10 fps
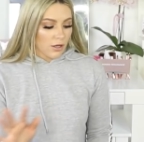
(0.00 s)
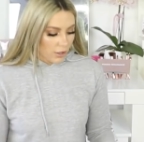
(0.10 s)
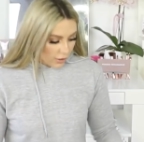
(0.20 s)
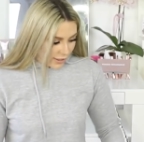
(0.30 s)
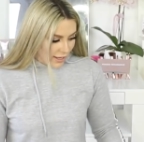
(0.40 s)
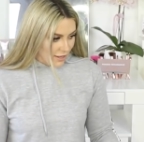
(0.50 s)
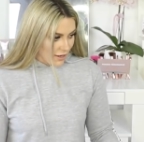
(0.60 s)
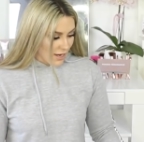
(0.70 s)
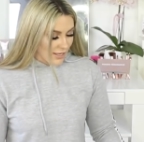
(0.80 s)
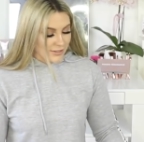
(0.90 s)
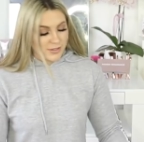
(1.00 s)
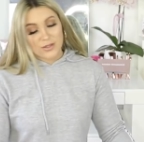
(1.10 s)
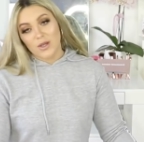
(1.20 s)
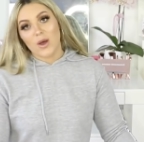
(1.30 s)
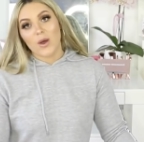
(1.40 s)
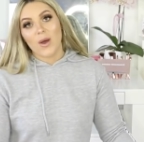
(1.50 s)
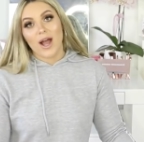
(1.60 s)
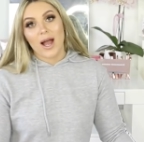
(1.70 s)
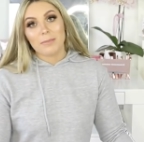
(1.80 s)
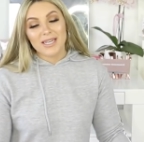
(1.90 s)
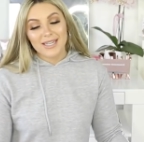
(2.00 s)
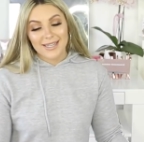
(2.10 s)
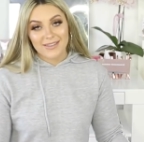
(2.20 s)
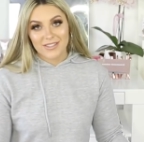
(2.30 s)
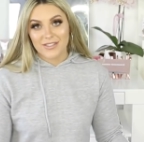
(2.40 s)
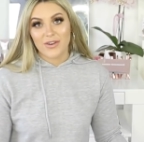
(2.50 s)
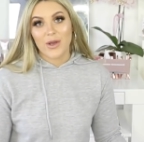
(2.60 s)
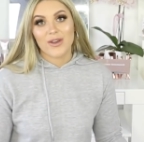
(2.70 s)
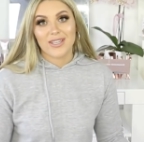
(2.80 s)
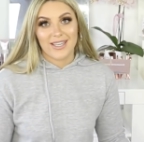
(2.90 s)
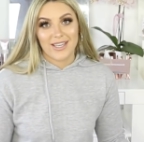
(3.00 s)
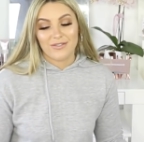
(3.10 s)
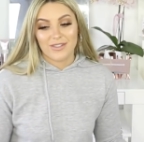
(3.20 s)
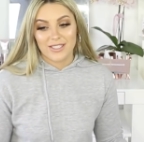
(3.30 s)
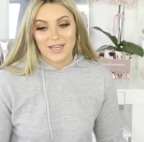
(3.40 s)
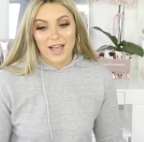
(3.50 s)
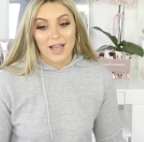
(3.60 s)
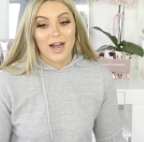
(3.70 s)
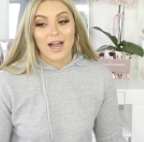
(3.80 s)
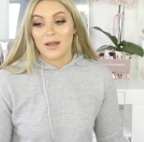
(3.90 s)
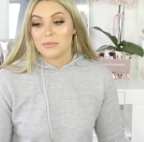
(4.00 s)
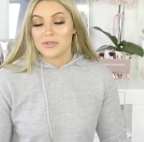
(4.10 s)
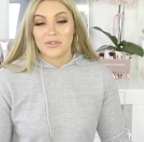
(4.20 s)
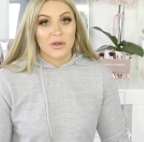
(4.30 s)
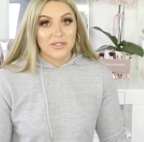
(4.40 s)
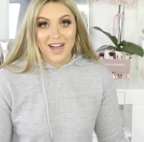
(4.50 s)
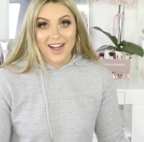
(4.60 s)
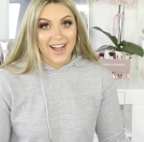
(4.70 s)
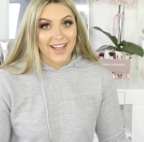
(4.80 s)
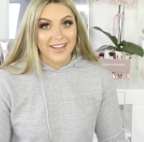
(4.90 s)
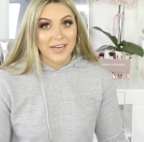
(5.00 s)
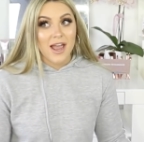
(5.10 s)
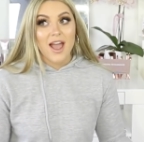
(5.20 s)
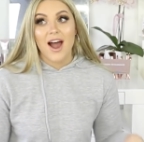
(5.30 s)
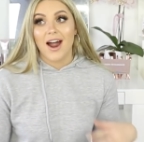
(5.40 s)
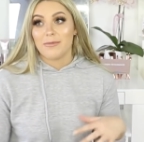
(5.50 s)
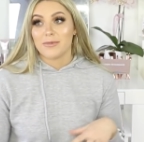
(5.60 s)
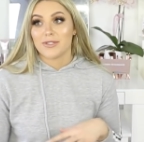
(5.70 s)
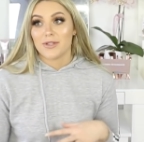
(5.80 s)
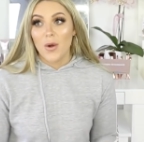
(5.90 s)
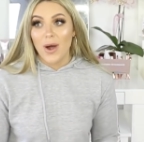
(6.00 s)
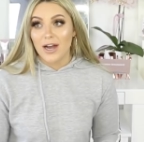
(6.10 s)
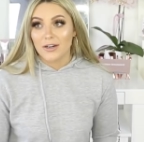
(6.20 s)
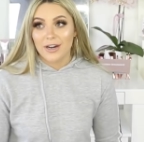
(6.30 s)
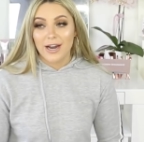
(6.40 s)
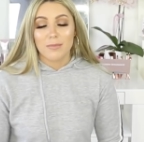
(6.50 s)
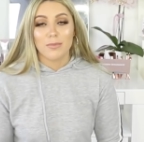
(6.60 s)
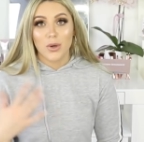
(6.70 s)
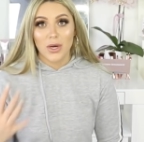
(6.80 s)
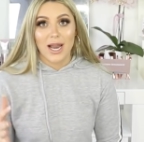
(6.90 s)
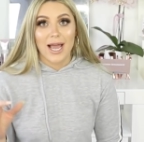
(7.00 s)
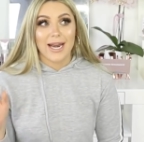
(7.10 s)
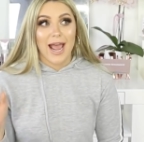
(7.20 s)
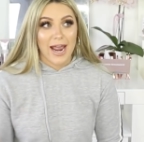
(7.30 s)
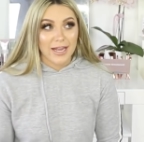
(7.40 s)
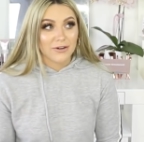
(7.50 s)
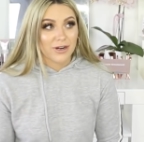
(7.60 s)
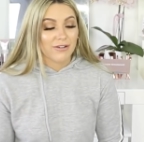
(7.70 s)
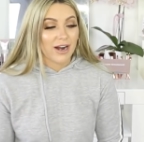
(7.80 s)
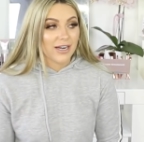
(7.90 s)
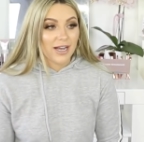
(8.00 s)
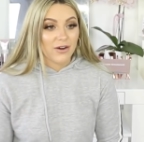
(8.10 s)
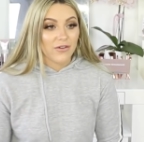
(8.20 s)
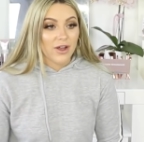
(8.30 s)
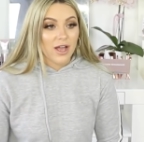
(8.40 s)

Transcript: Okay, you guys, so I'm gonna leave this video here for today. I am so tired. I'm so hungry. I'm borderline hangry right now.